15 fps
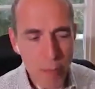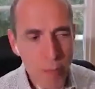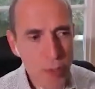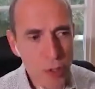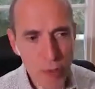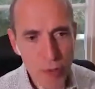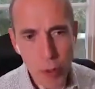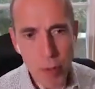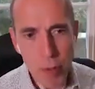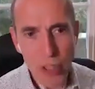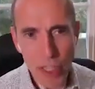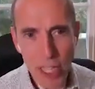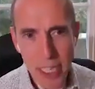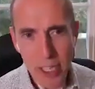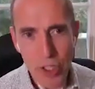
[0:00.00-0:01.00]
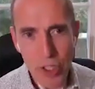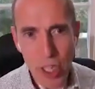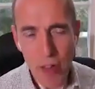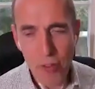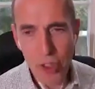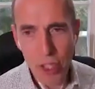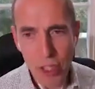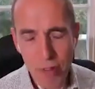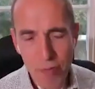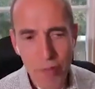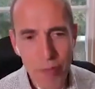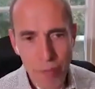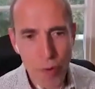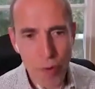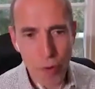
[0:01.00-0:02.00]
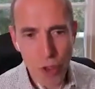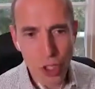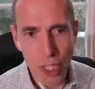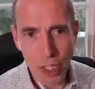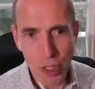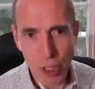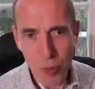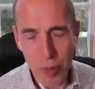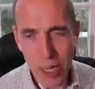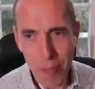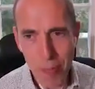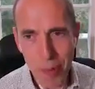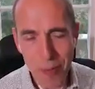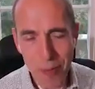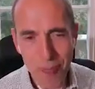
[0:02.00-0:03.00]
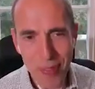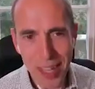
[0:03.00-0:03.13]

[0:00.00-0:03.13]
sort of supposedly conservative broadsheet newspaper,